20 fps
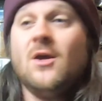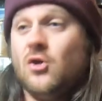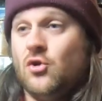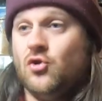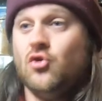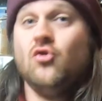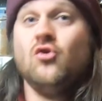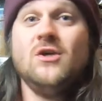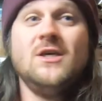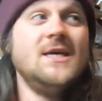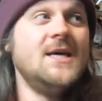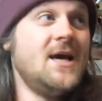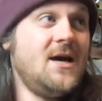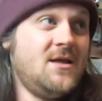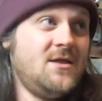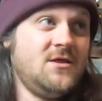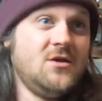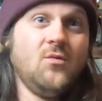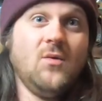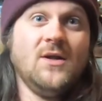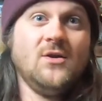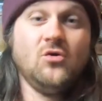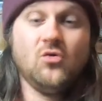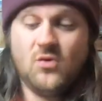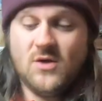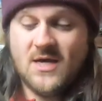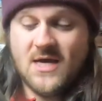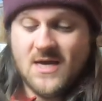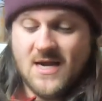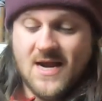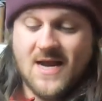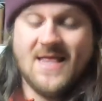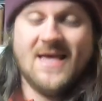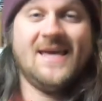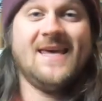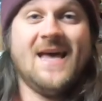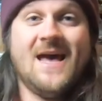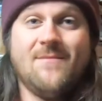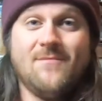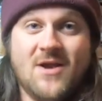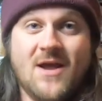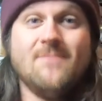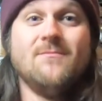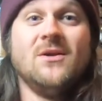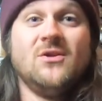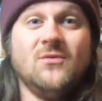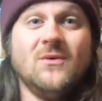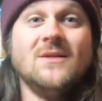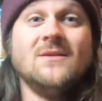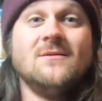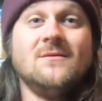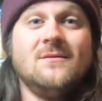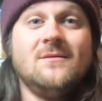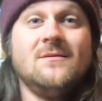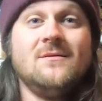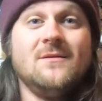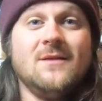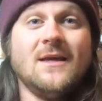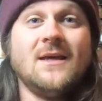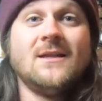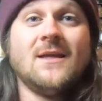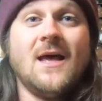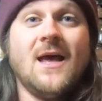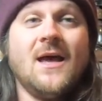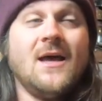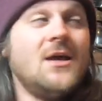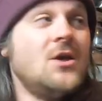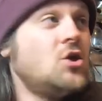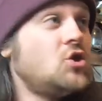you here, the window here, and the camera in between, like that.